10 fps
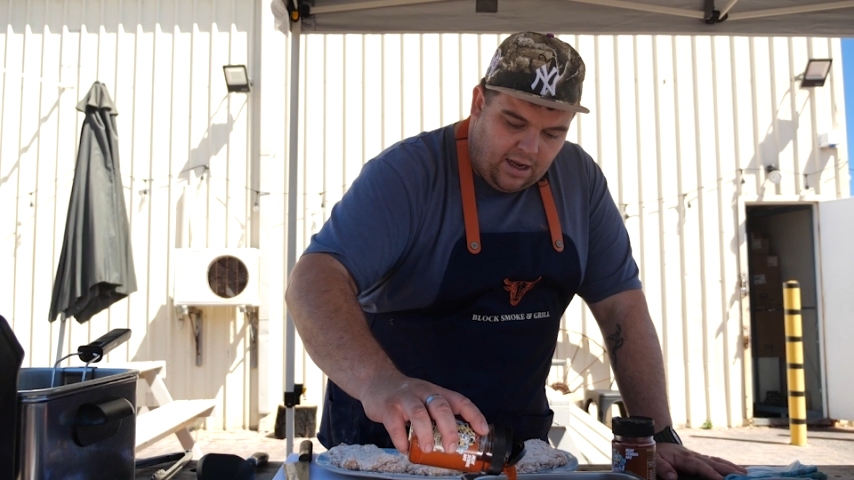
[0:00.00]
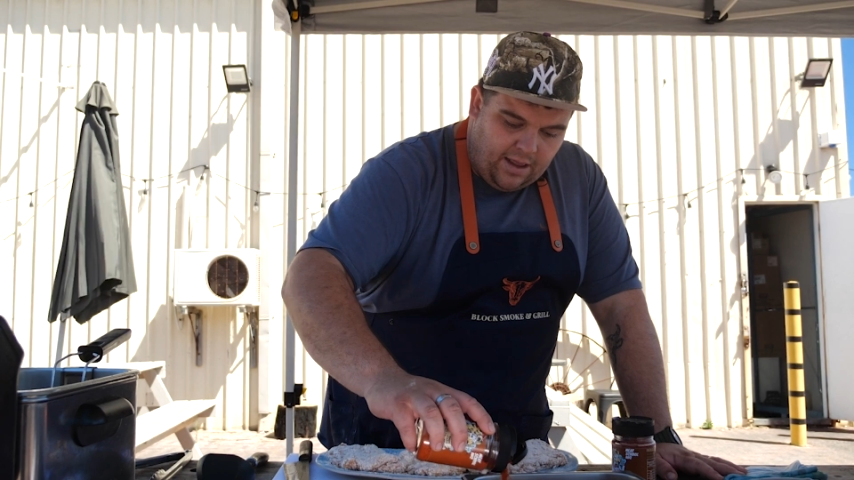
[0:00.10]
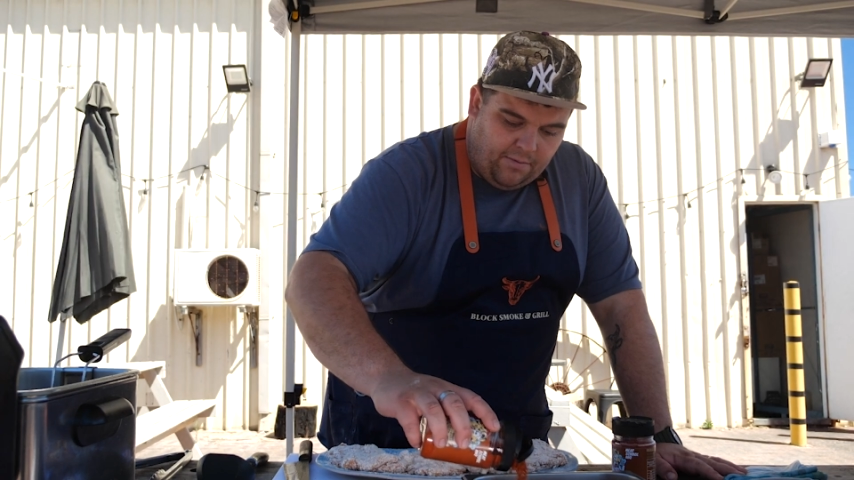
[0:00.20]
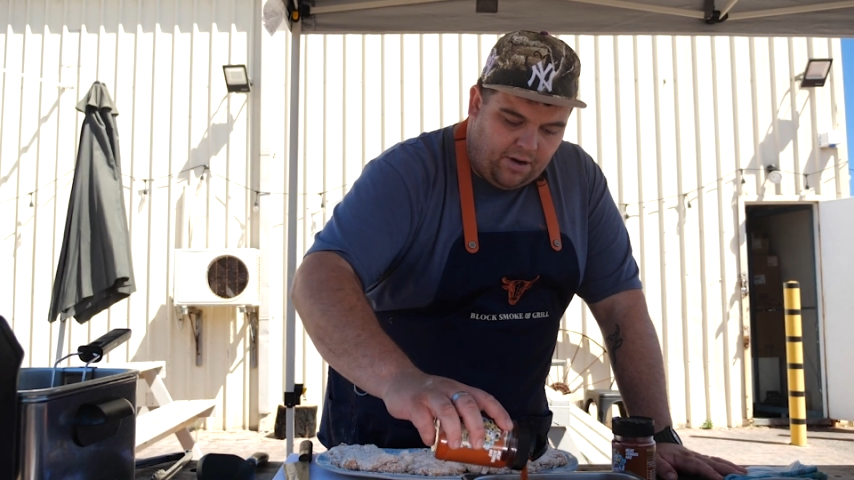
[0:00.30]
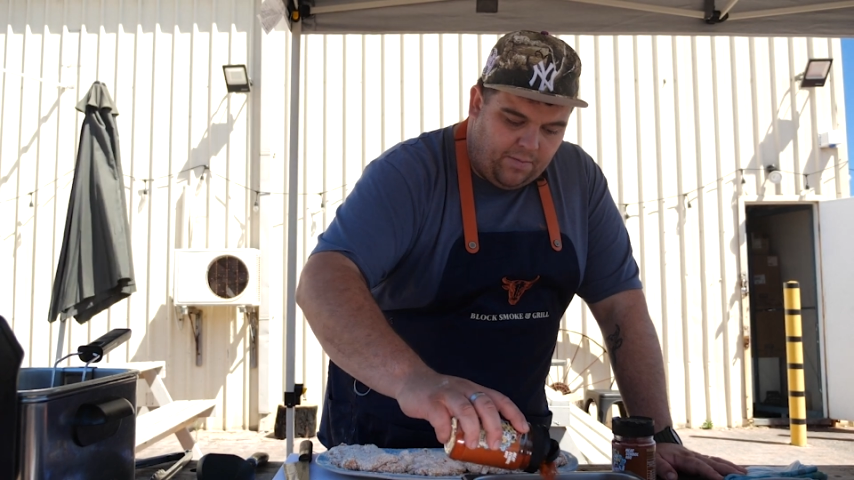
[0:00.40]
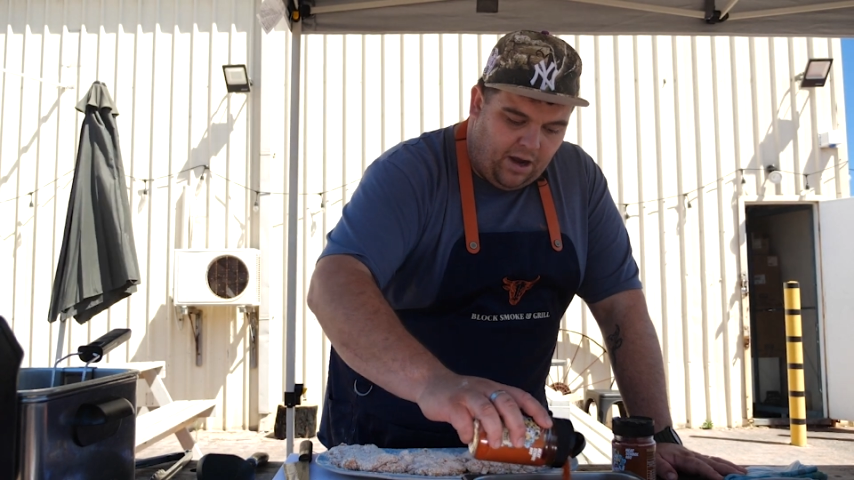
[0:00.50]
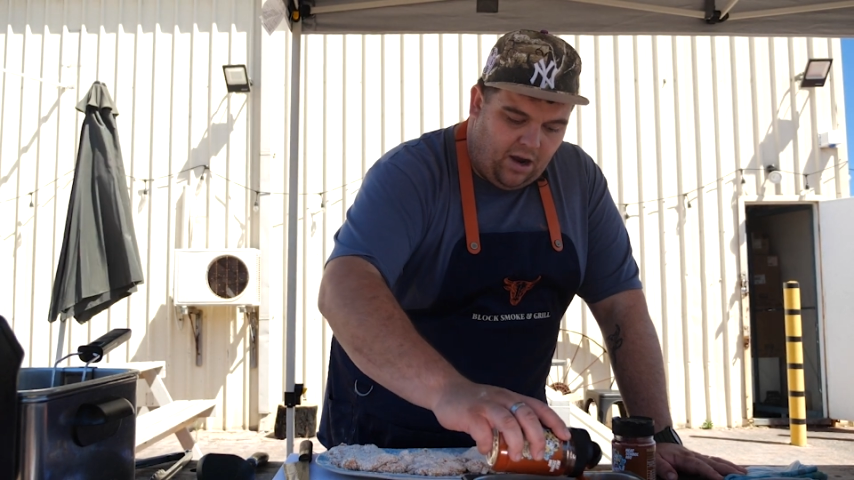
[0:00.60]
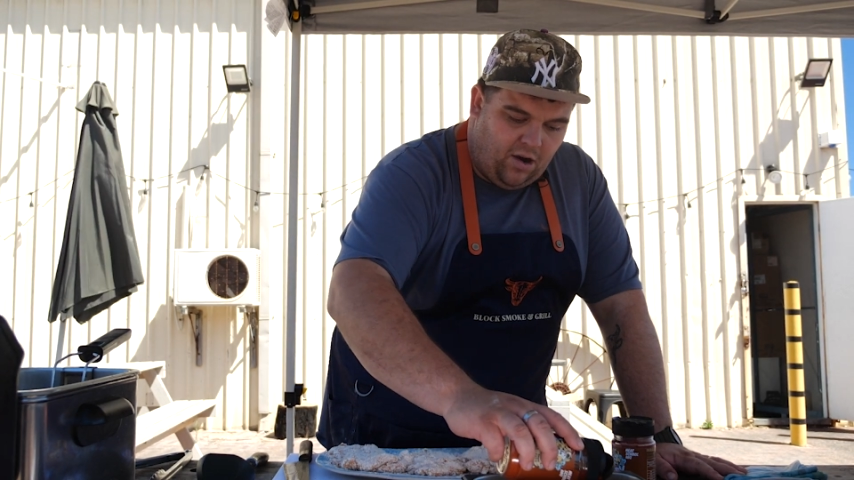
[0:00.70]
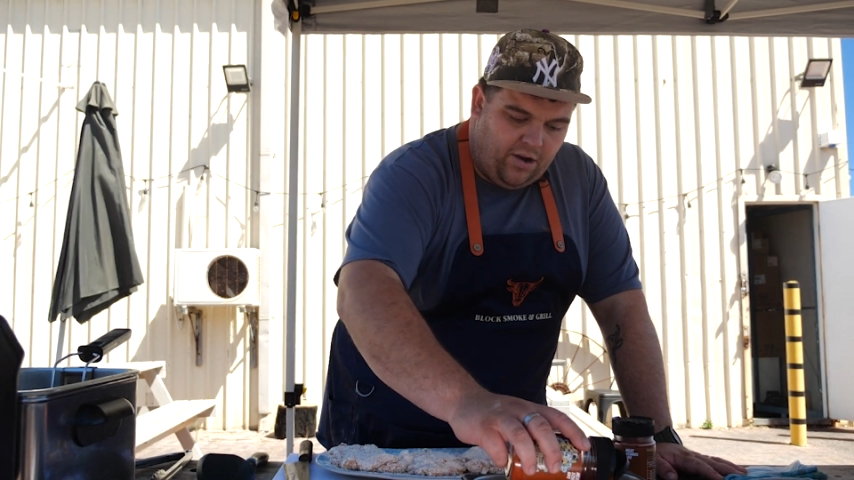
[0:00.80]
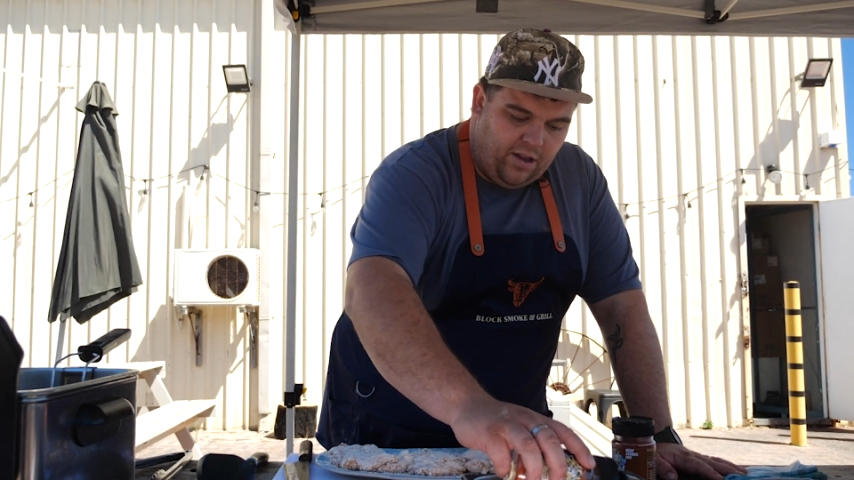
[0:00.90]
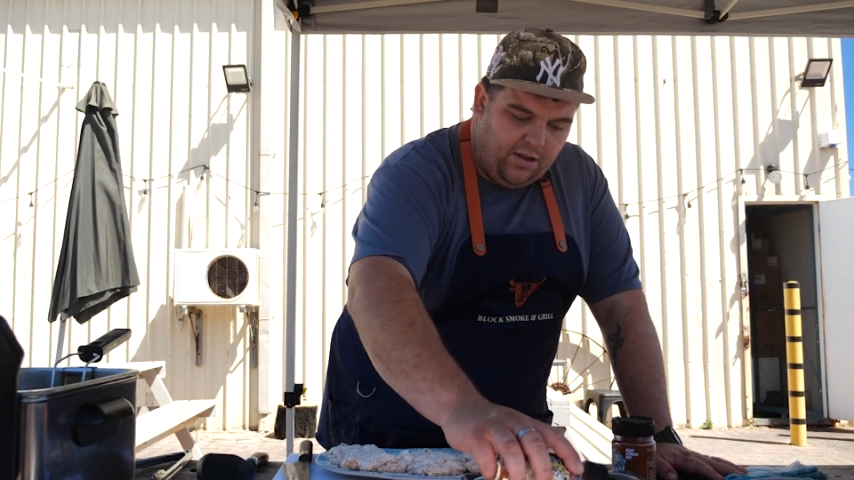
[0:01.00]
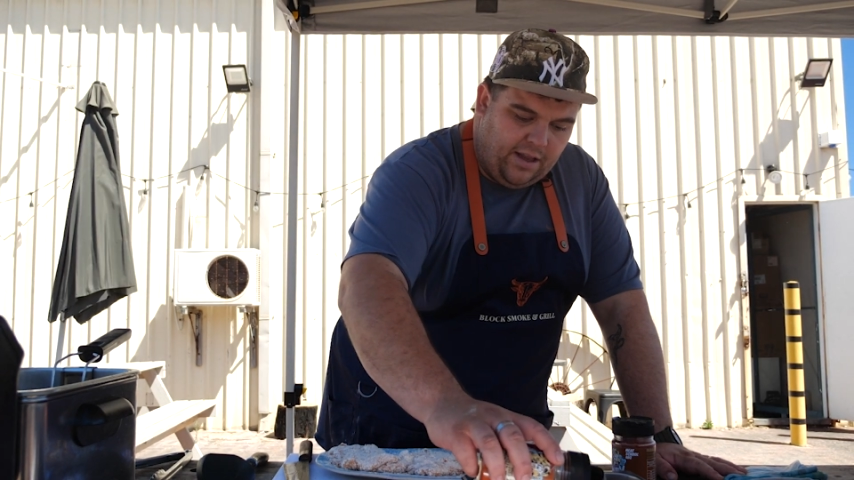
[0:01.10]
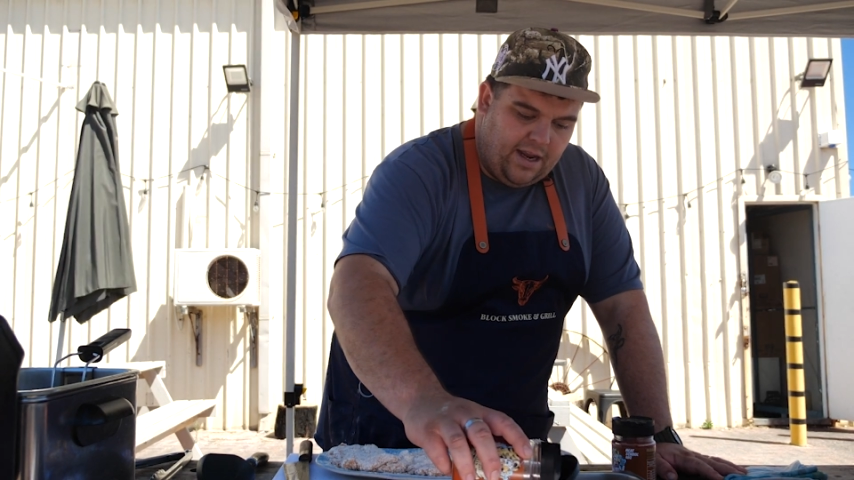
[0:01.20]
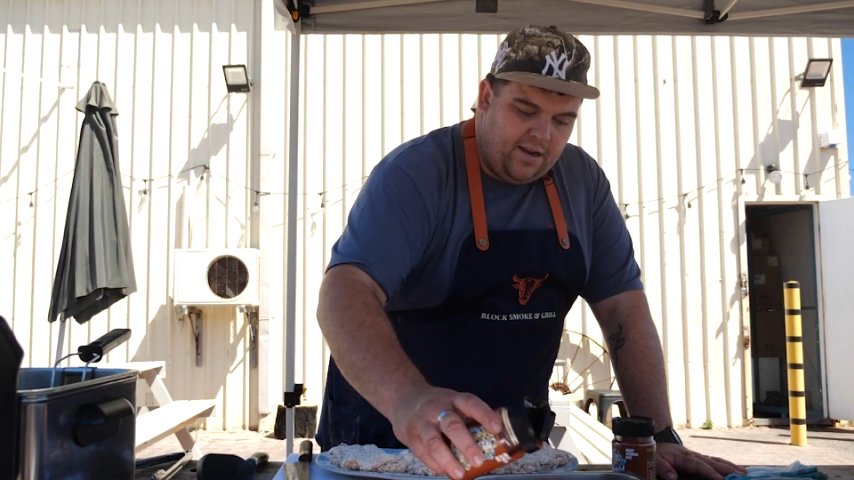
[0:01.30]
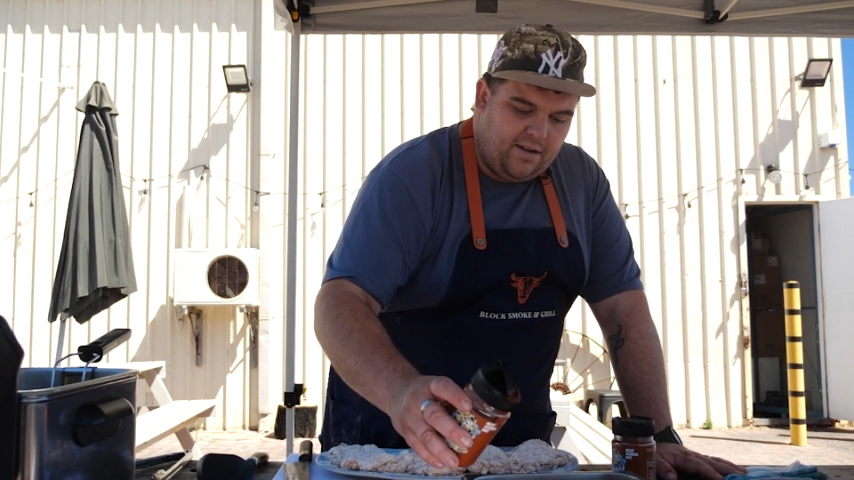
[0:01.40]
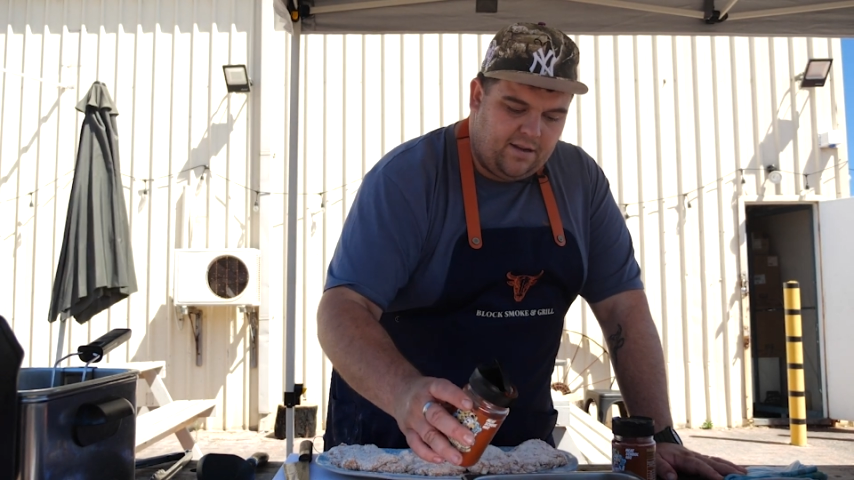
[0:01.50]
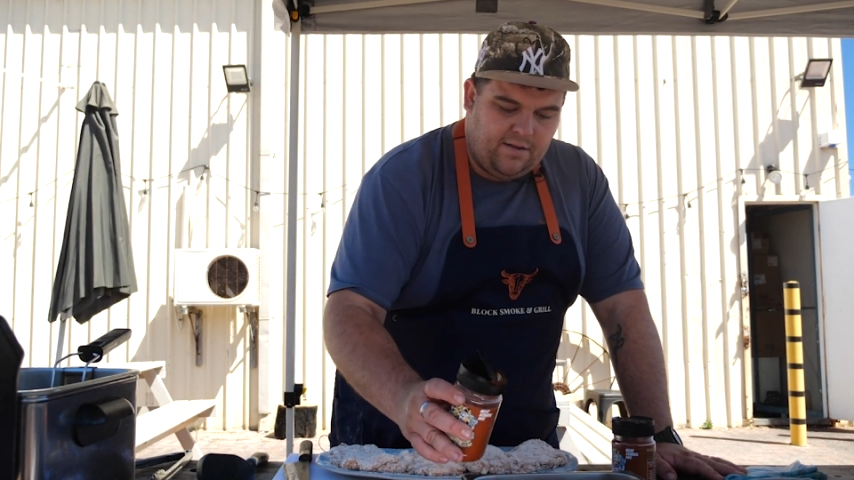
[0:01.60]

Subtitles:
and then we're going to put our hot oil on there,